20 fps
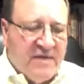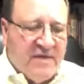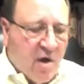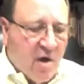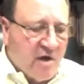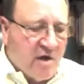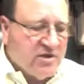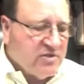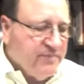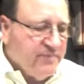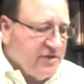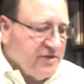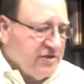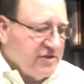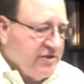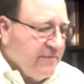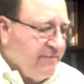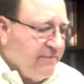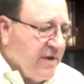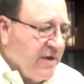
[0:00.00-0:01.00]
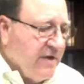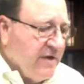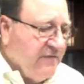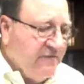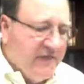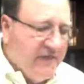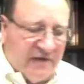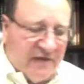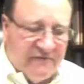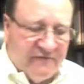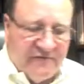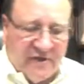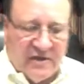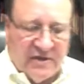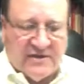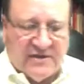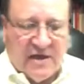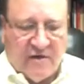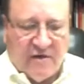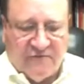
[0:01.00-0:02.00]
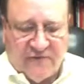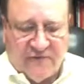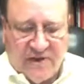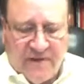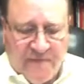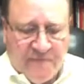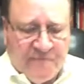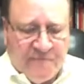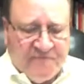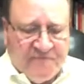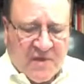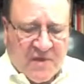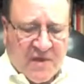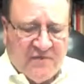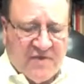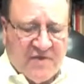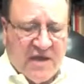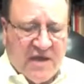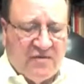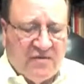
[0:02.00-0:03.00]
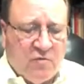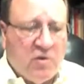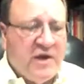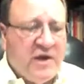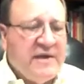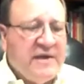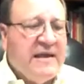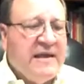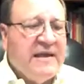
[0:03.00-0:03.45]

the Archbishop of Philadelphia. The other one